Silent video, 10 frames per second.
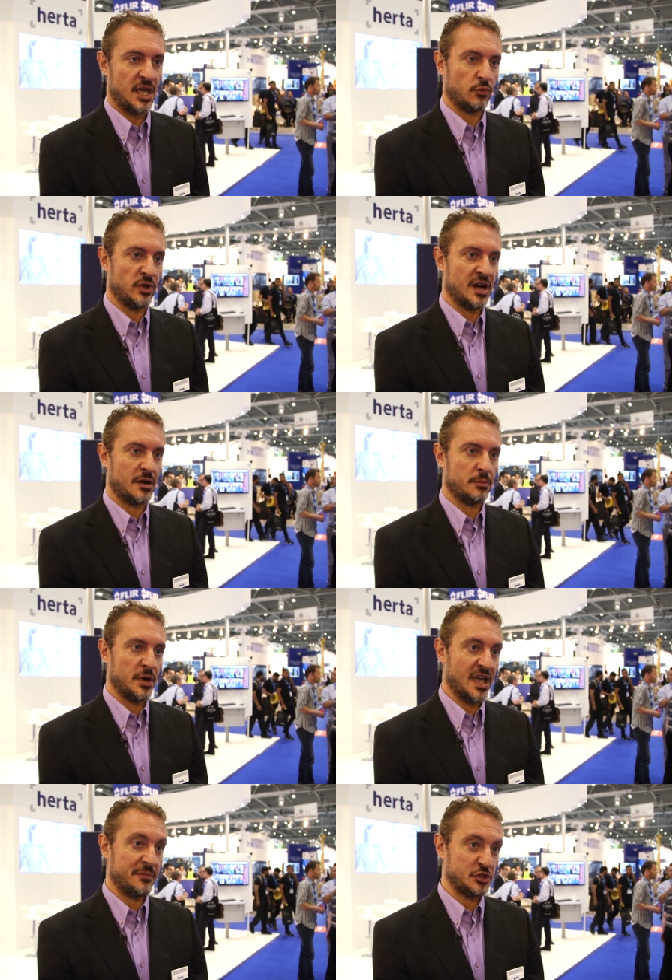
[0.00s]
and we are
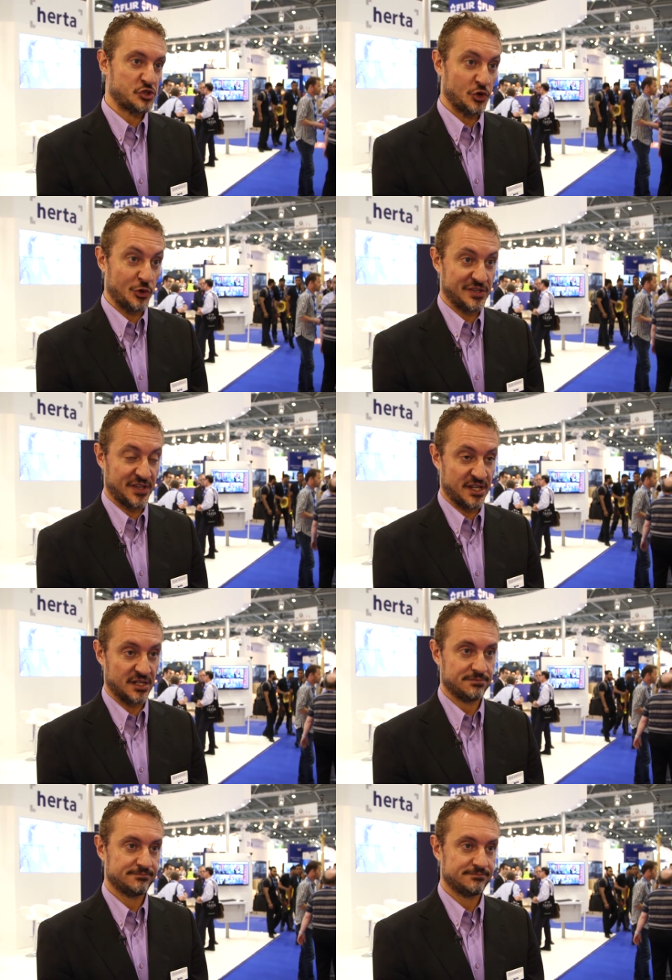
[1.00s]
very happy to show it here.